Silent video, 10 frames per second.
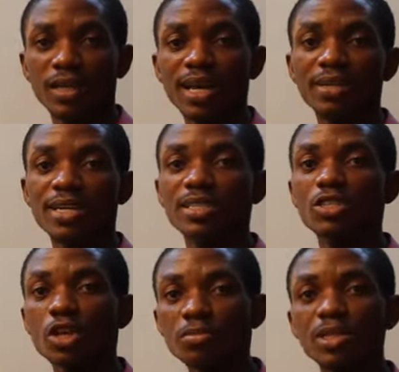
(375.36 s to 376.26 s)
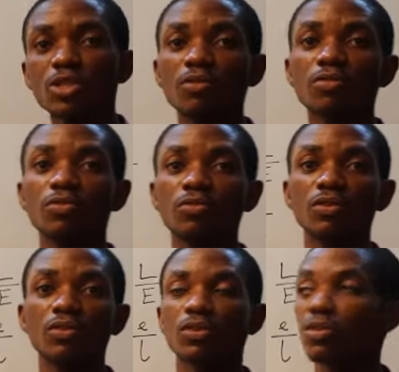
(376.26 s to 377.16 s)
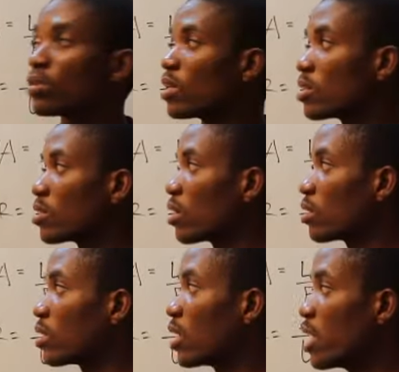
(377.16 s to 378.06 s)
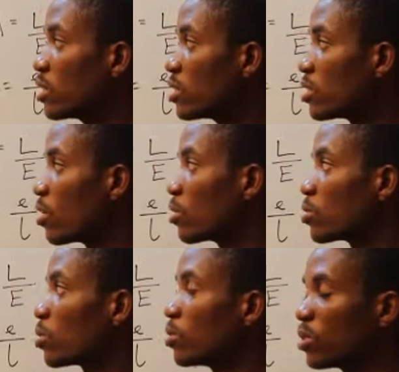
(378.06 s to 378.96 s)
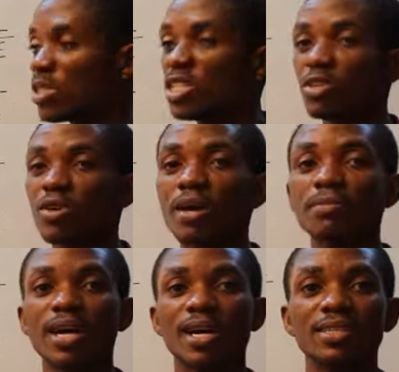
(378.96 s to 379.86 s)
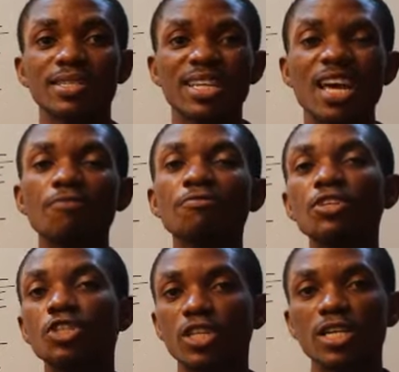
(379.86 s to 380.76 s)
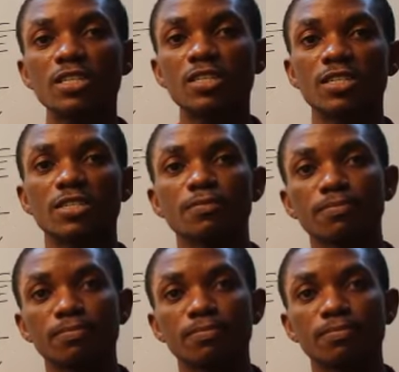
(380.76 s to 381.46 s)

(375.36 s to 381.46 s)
Now there's a subject of there's an entity also described as efficiency.